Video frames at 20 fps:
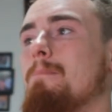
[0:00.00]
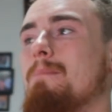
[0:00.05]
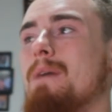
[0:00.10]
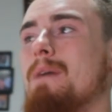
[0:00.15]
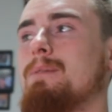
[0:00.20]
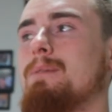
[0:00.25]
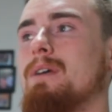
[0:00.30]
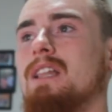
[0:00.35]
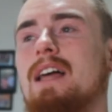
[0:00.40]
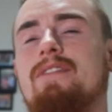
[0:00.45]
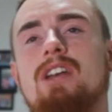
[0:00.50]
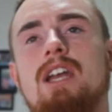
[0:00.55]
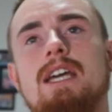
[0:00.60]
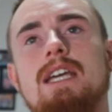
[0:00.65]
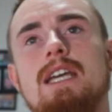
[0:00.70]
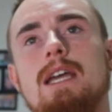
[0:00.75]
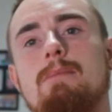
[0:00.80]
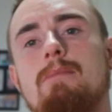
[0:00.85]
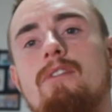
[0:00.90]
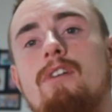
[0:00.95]
maybe eleven
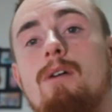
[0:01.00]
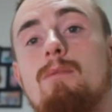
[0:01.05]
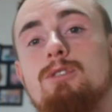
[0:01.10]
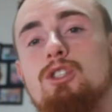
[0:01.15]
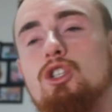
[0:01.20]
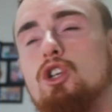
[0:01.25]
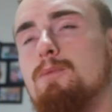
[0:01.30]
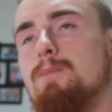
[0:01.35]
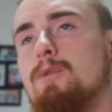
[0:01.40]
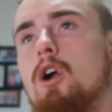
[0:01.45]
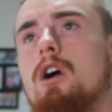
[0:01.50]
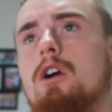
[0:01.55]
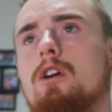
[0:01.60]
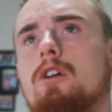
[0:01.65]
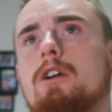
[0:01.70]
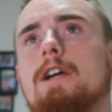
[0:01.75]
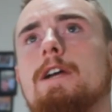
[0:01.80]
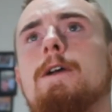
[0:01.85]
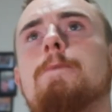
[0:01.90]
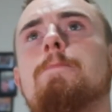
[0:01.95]
A M if I'm super
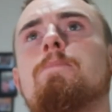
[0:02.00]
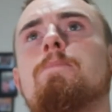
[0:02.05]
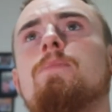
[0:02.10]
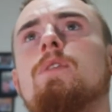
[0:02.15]
hungry.